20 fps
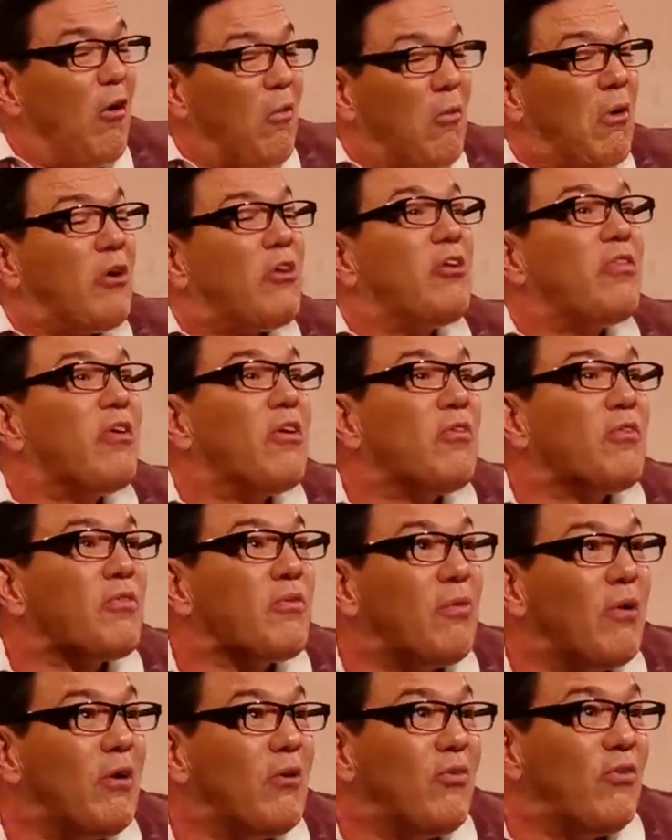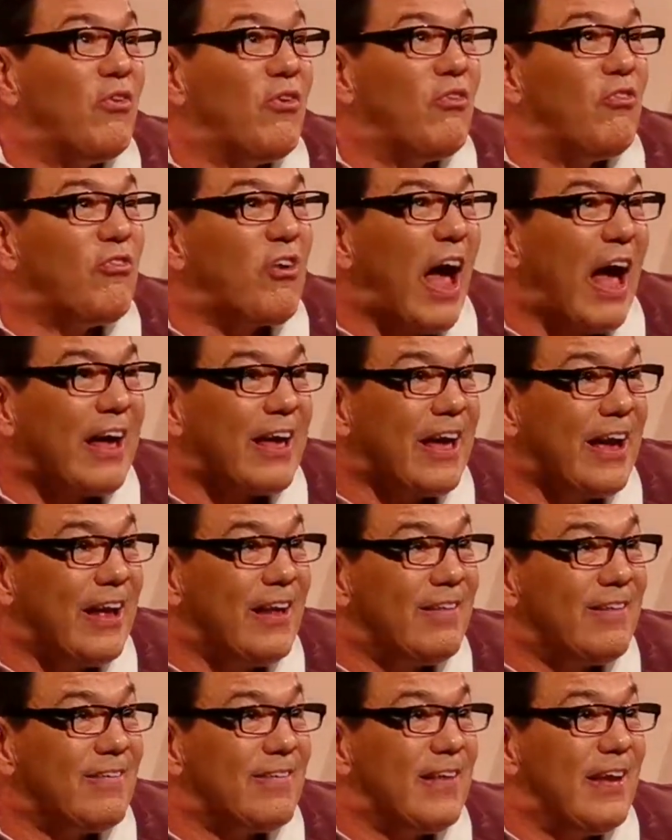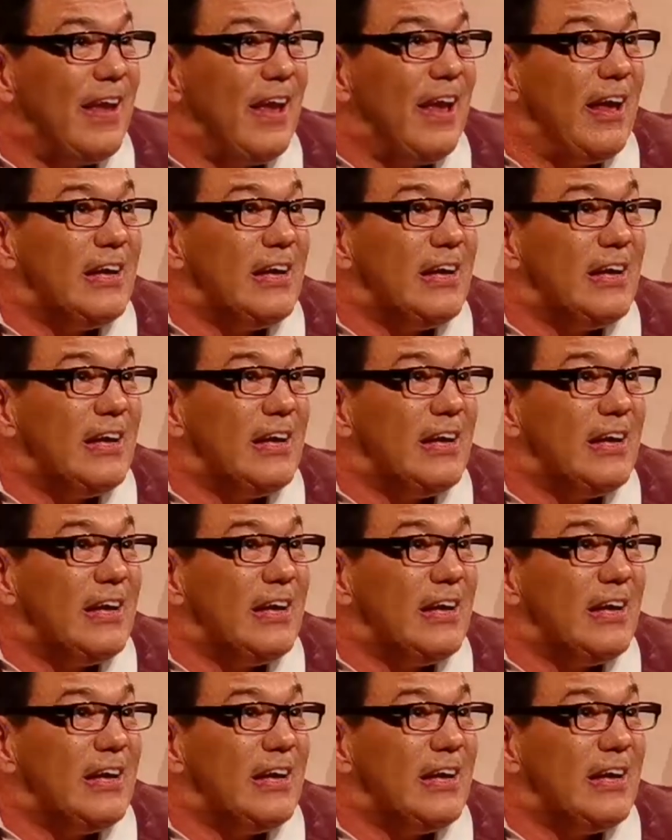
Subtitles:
one of those quilted jackets."